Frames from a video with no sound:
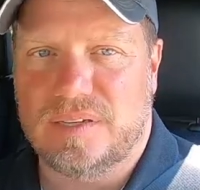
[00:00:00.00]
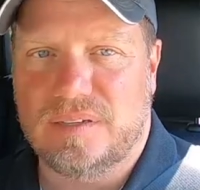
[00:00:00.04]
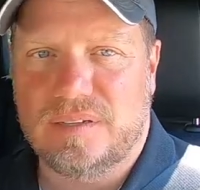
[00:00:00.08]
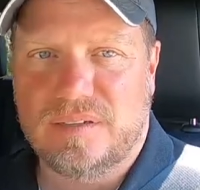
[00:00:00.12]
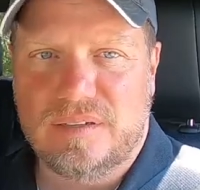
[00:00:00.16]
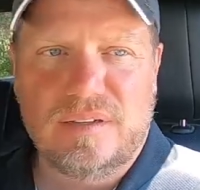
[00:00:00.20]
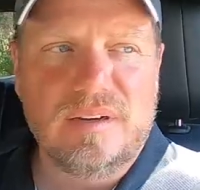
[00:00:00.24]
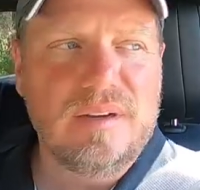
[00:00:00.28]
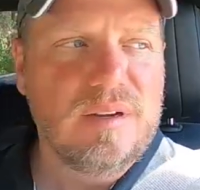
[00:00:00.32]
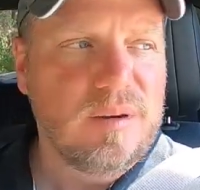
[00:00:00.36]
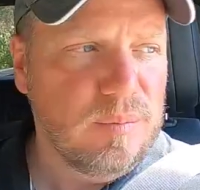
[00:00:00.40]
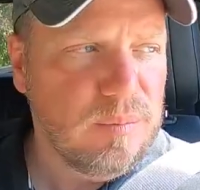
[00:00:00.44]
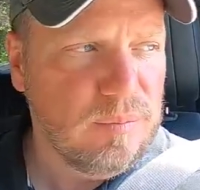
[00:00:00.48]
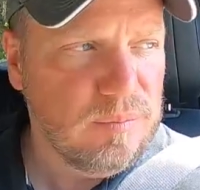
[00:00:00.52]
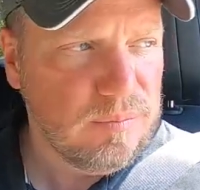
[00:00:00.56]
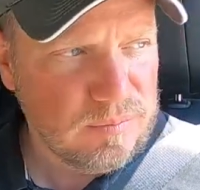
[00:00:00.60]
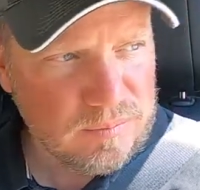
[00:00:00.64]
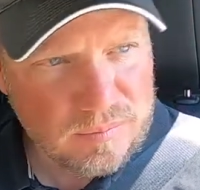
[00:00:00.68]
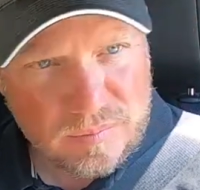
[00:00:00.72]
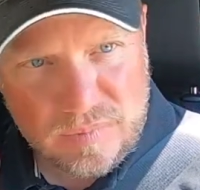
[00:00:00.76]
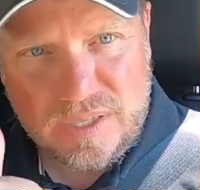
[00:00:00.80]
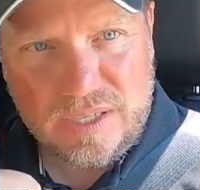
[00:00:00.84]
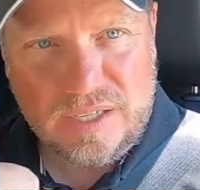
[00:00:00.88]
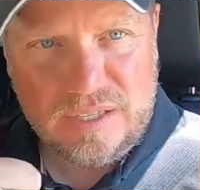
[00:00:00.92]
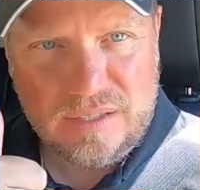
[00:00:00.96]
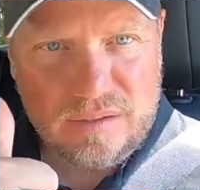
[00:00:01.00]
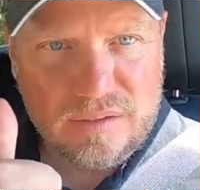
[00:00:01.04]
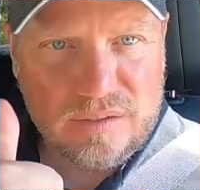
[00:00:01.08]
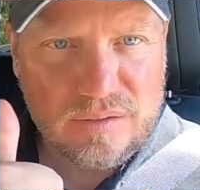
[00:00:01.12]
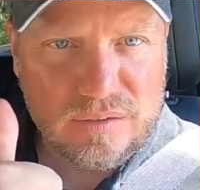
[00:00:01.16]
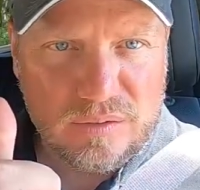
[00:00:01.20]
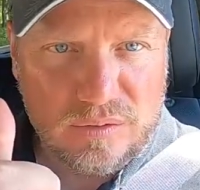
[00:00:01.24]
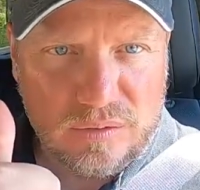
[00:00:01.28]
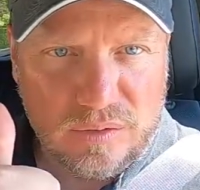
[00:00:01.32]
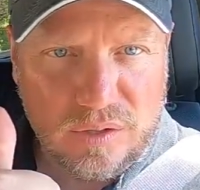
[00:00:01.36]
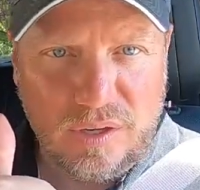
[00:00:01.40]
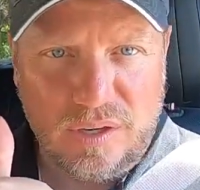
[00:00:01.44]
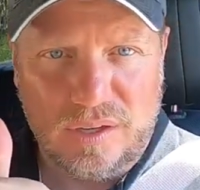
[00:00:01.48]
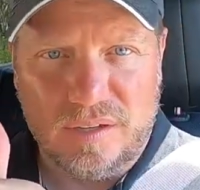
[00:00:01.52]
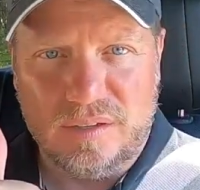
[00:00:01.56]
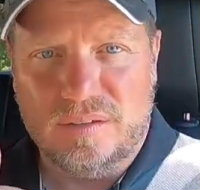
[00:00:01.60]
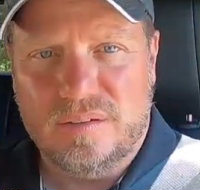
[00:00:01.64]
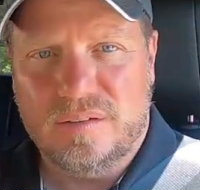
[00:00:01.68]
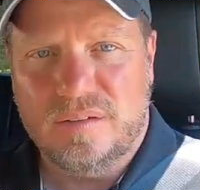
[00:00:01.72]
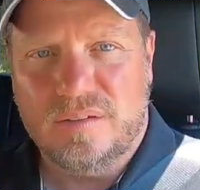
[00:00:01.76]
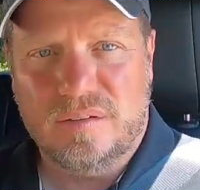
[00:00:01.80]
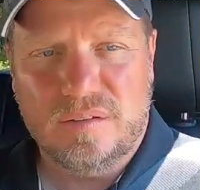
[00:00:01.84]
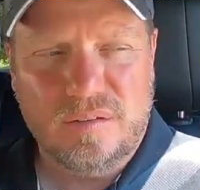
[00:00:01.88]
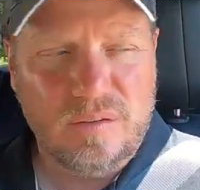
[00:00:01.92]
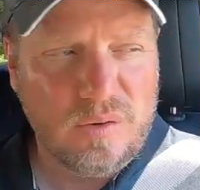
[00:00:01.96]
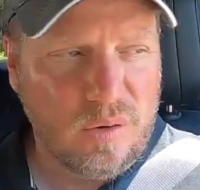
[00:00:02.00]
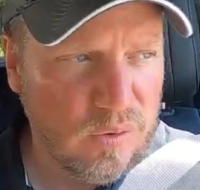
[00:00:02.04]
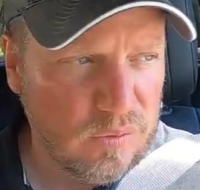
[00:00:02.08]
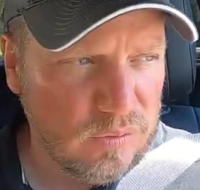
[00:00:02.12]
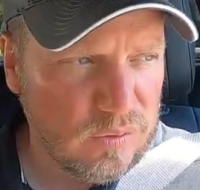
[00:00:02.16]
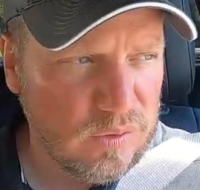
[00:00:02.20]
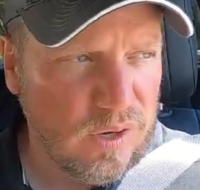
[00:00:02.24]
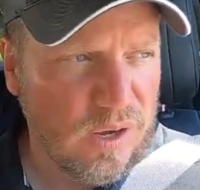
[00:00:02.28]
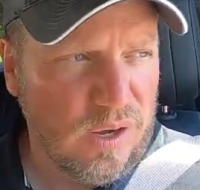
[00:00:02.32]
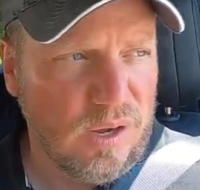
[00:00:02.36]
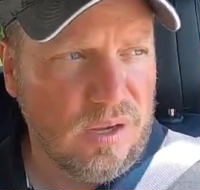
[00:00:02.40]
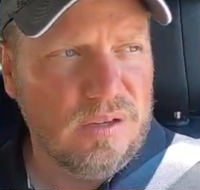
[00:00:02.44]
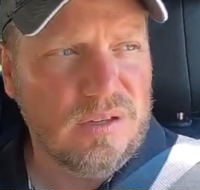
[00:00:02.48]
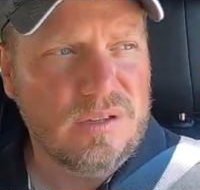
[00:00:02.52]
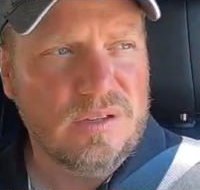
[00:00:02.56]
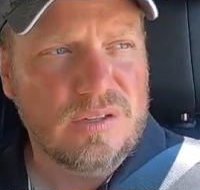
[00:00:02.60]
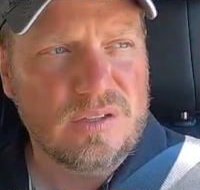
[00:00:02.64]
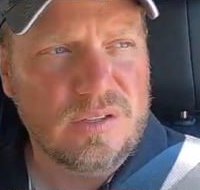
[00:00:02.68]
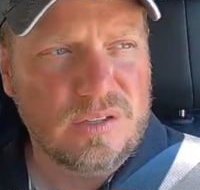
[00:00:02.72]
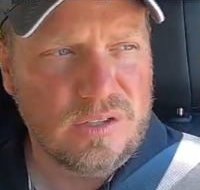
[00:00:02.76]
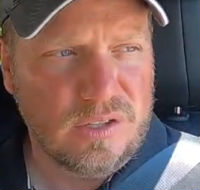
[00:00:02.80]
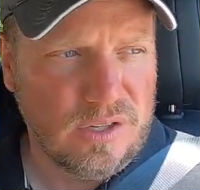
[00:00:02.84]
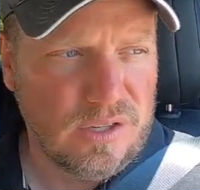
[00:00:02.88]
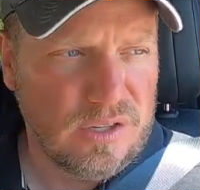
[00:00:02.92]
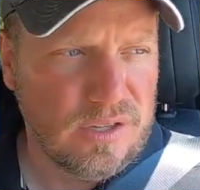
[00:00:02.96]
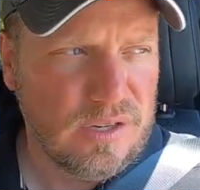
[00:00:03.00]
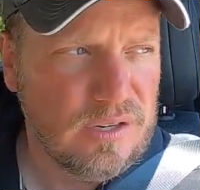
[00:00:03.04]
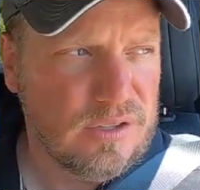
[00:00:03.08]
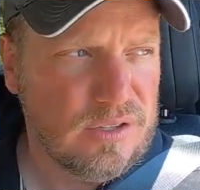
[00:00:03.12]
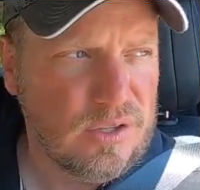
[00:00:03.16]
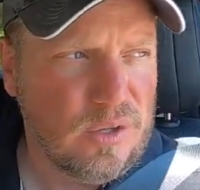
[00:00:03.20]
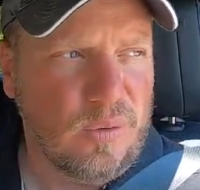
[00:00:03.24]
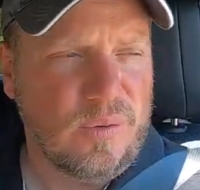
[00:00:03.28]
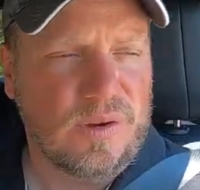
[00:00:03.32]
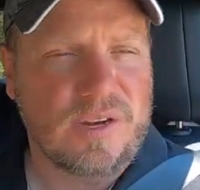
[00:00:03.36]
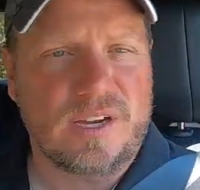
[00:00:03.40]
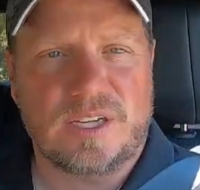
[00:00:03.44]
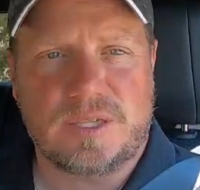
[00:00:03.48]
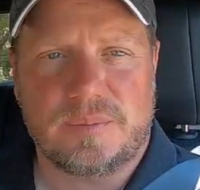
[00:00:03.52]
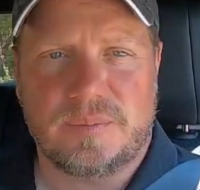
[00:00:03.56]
but good. Overall, good towing